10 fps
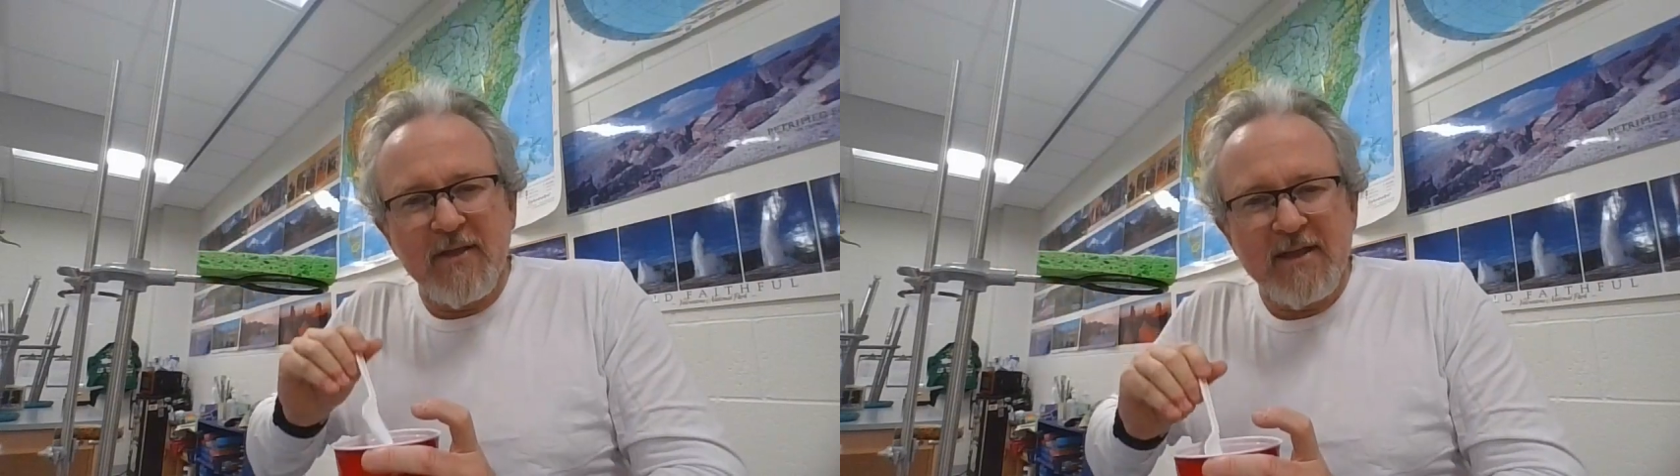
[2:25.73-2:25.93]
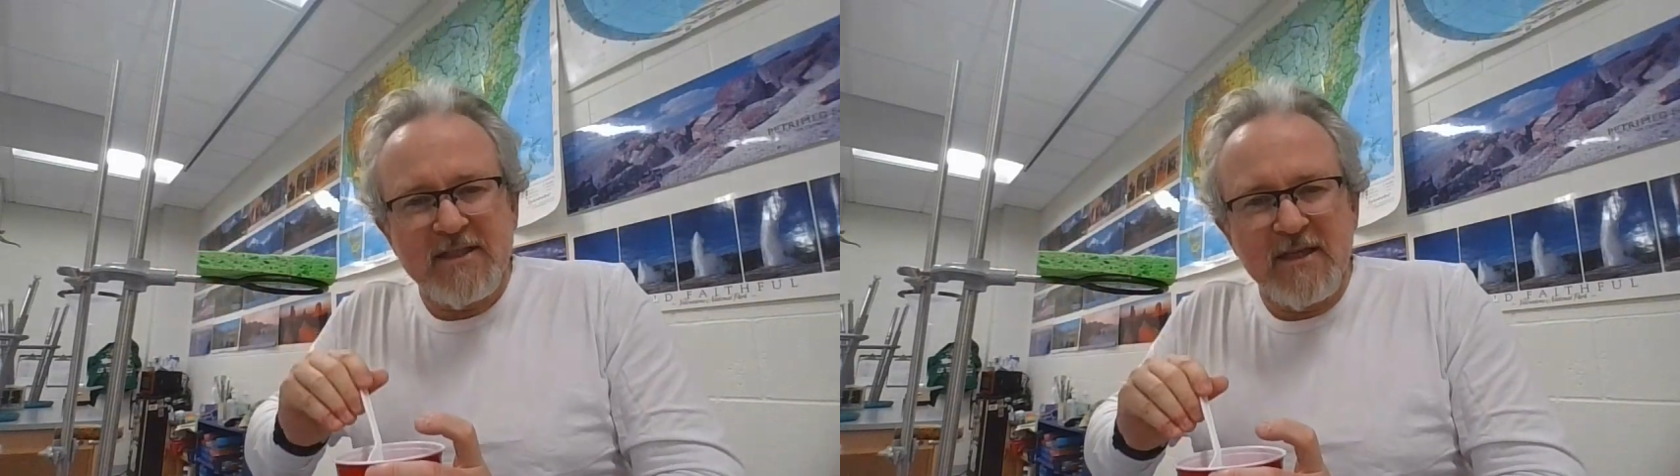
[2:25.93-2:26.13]

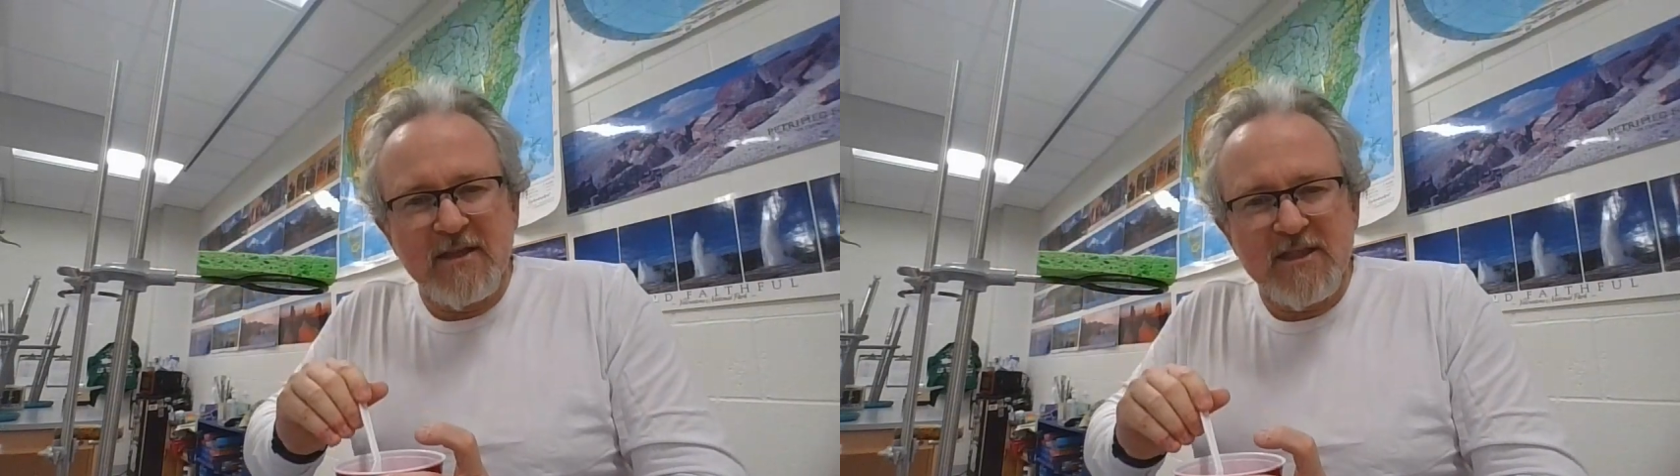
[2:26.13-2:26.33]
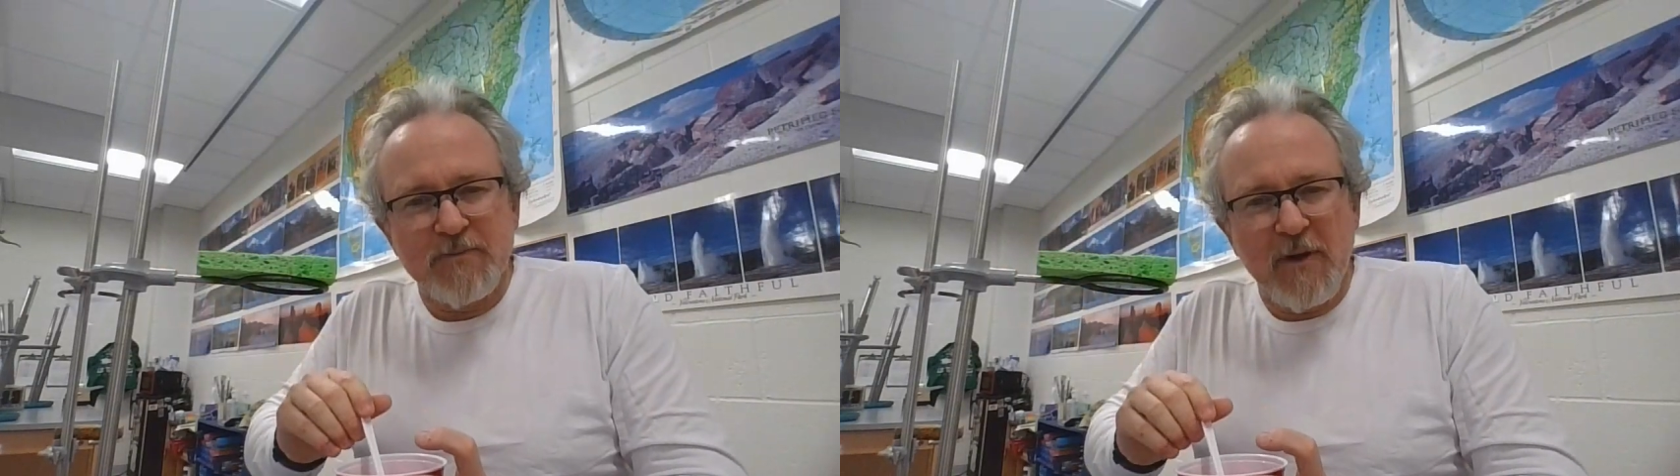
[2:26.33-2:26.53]
that's
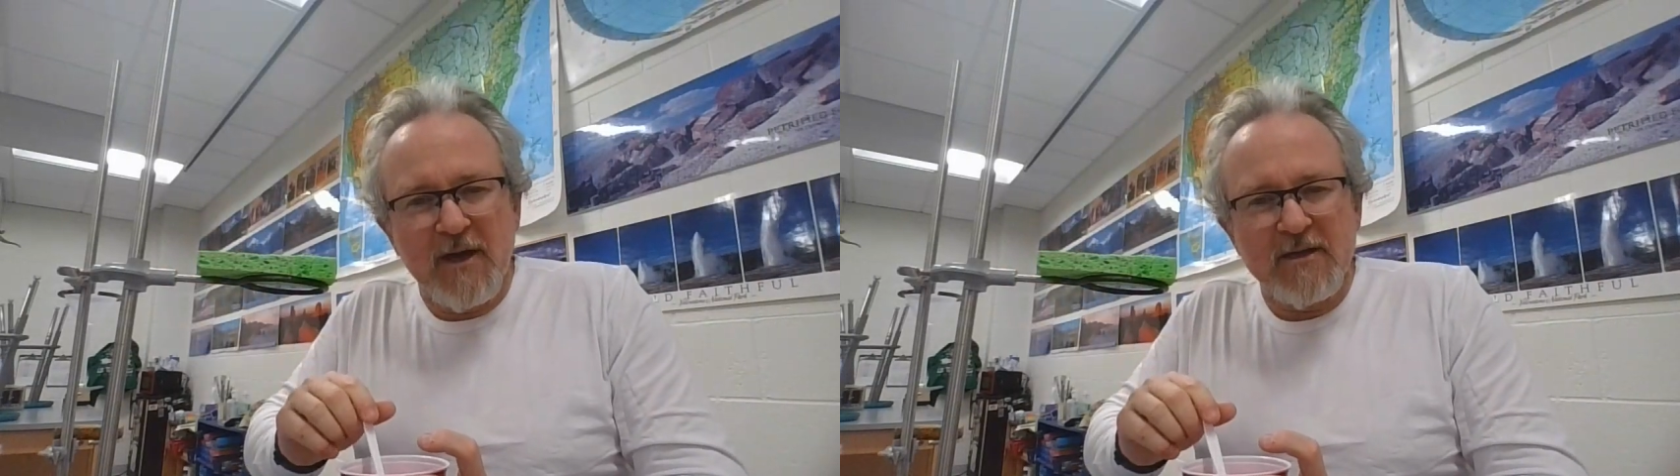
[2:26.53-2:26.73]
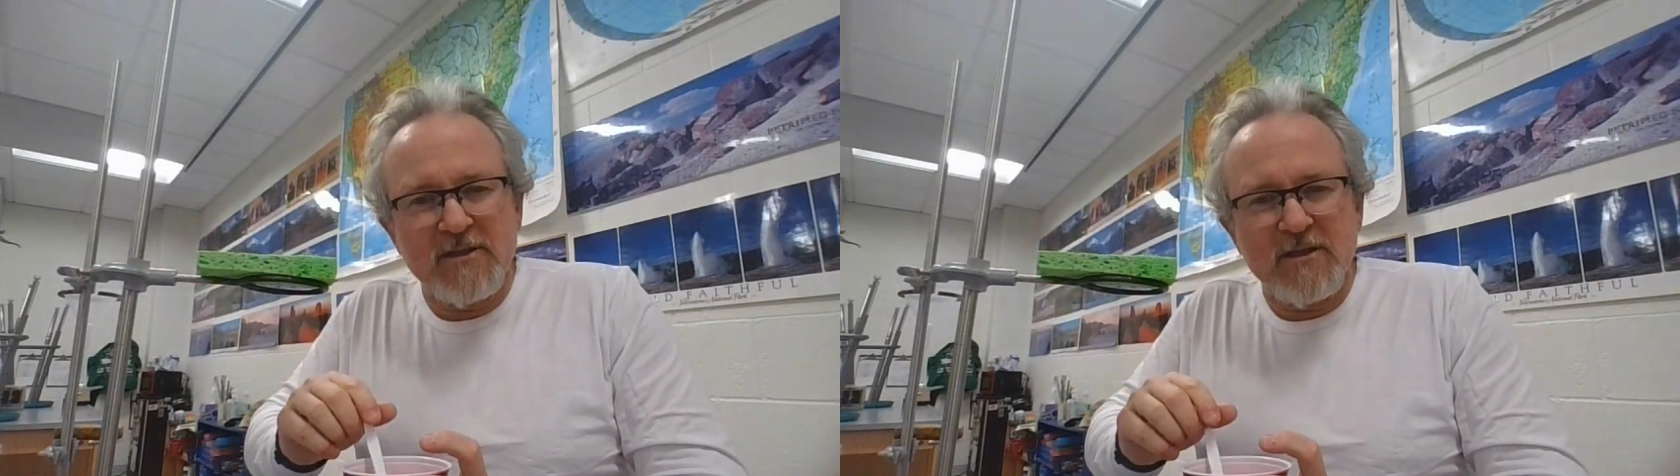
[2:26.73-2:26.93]
in the
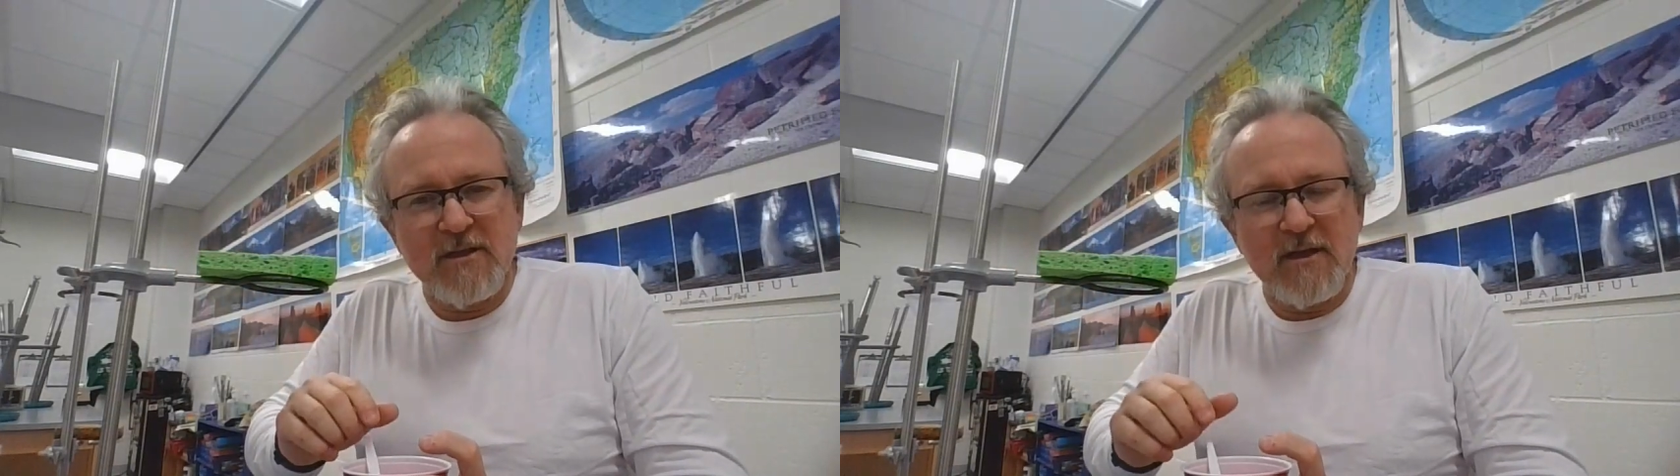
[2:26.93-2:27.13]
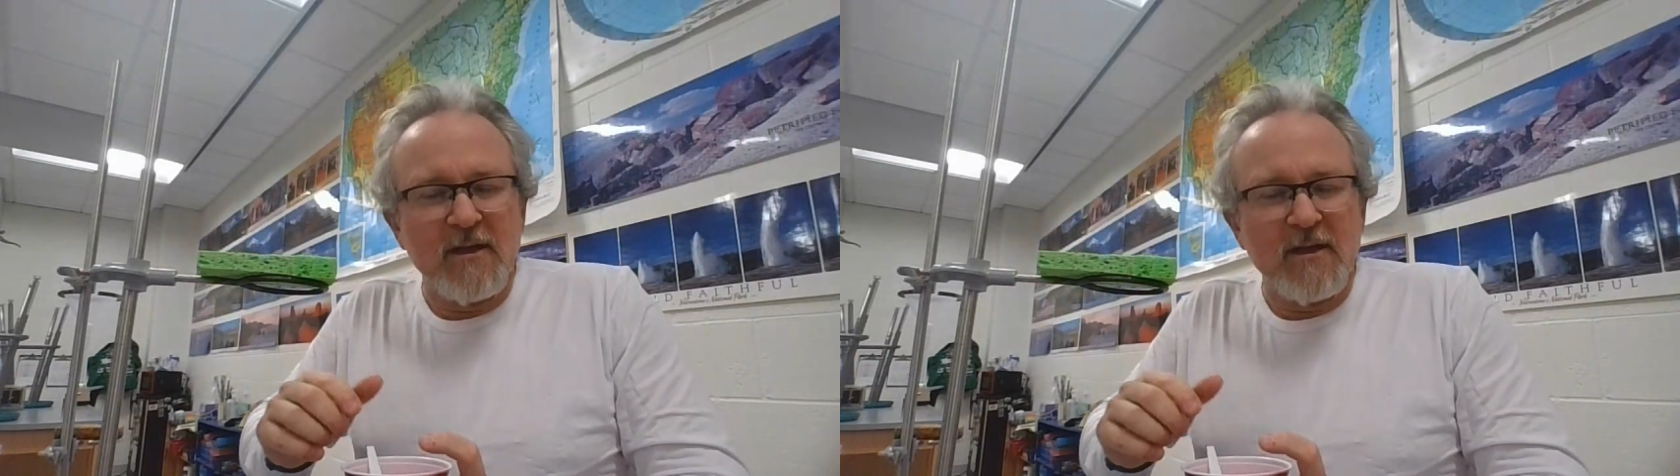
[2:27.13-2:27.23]
sponge.